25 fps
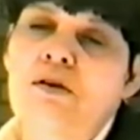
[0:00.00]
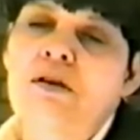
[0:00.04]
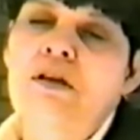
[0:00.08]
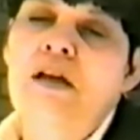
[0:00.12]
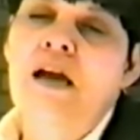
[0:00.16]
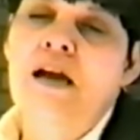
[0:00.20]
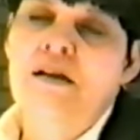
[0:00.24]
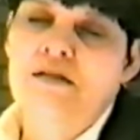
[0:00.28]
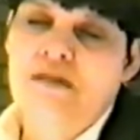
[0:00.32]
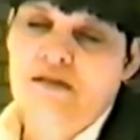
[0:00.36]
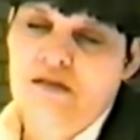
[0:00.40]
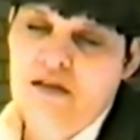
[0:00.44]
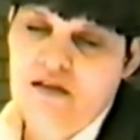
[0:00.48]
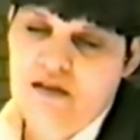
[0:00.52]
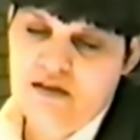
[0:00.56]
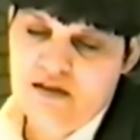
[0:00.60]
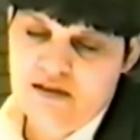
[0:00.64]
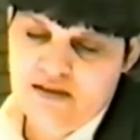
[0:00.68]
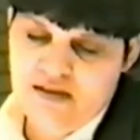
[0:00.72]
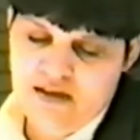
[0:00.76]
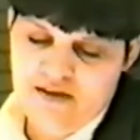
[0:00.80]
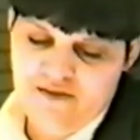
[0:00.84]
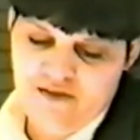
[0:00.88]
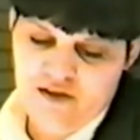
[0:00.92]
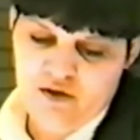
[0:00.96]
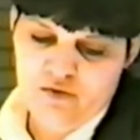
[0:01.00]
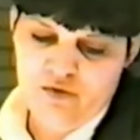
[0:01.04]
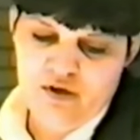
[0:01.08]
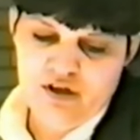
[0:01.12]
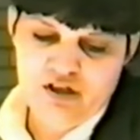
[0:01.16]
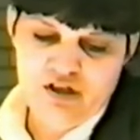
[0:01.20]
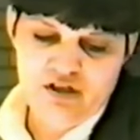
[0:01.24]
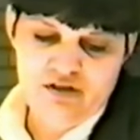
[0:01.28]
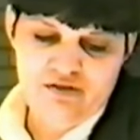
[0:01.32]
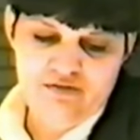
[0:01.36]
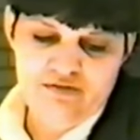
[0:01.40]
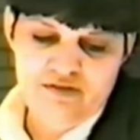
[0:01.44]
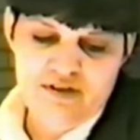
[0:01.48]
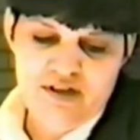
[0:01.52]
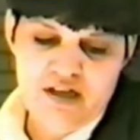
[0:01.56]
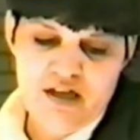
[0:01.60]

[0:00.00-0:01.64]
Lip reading: Yes, he does have the original.